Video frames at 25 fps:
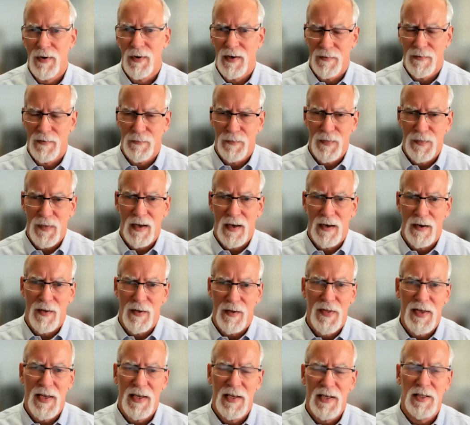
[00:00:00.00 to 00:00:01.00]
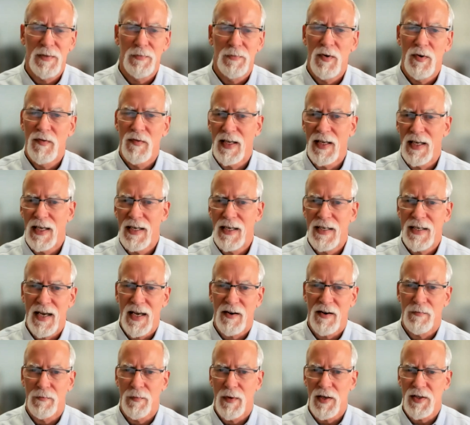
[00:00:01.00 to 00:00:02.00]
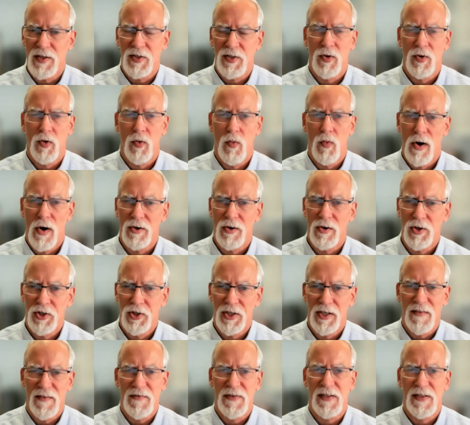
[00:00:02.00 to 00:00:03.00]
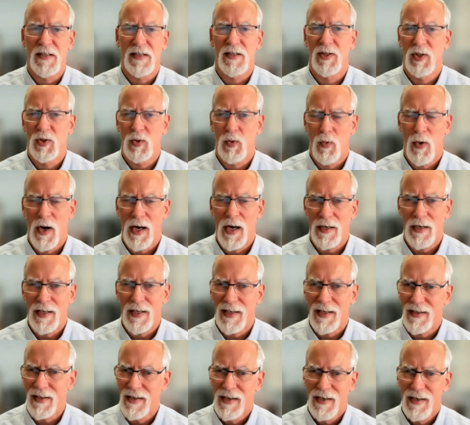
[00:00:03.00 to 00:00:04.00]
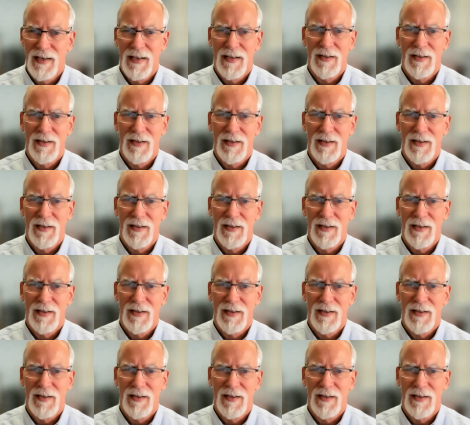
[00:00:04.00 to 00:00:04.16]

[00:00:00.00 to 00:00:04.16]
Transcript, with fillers: but uh, things moving in and out of muscle, water shifts, swelling.